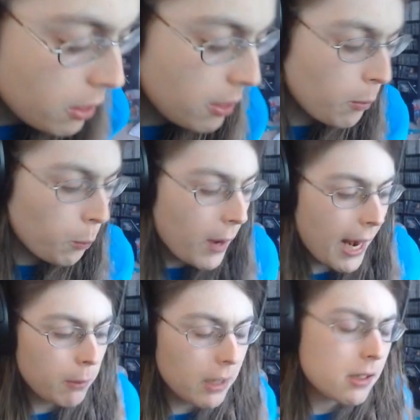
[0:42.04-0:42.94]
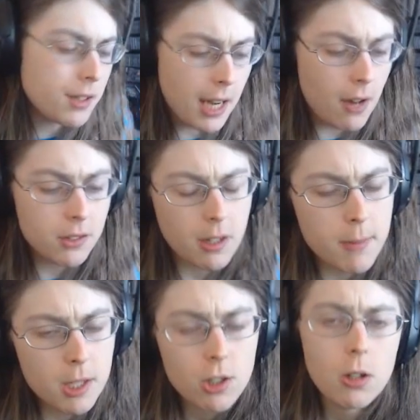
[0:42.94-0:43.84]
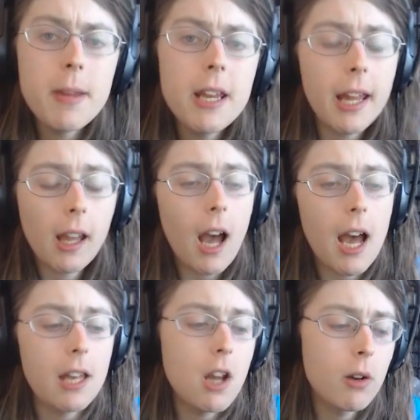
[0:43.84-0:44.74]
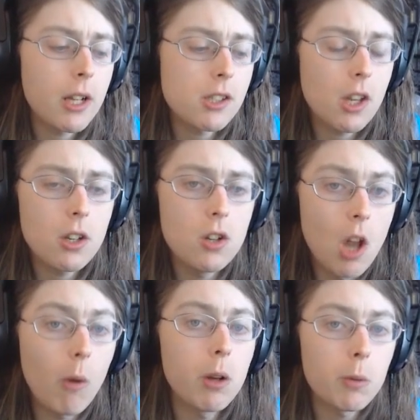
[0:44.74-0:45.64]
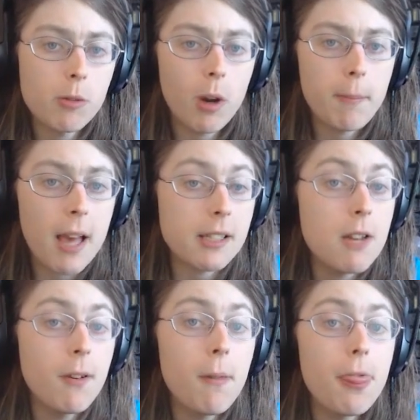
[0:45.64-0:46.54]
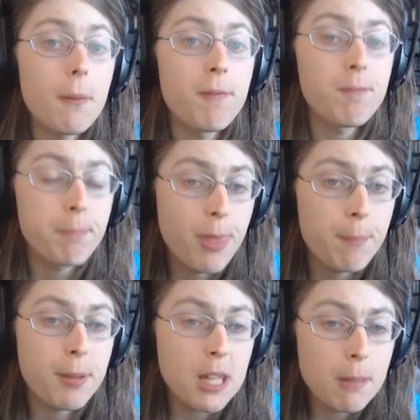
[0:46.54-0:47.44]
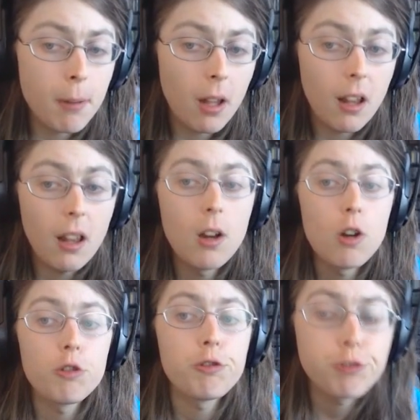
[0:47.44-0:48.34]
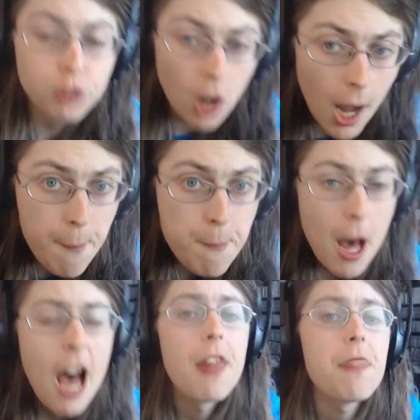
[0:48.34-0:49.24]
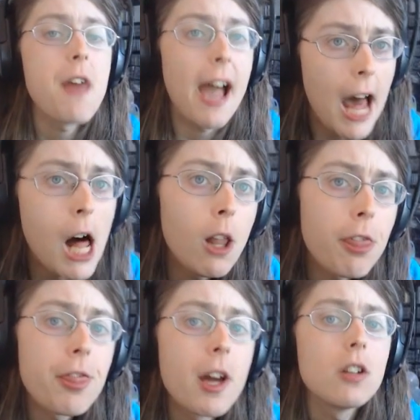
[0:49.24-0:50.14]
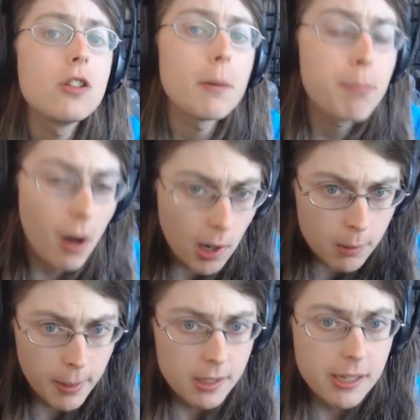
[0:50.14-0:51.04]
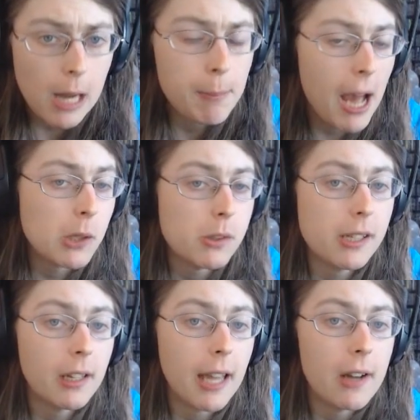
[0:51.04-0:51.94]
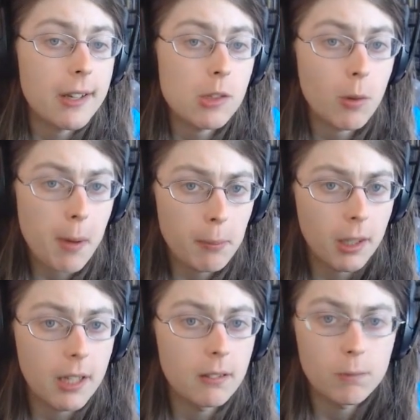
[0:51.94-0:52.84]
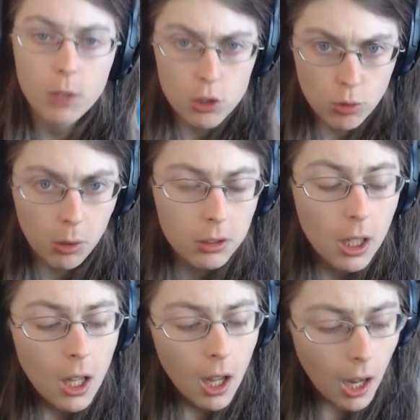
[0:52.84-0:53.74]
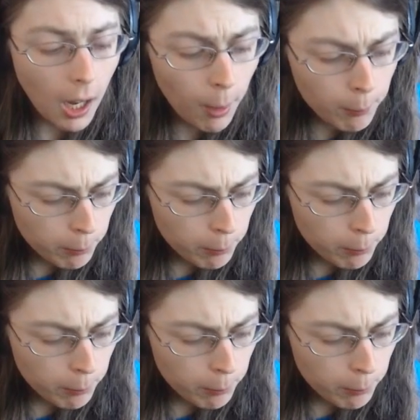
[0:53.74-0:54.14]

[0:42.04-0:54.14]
when I went to the county commissioner meeting, I noticed that no one was wearing masks. Even the people from the health department, now Pasquotank County is Republican controlled, the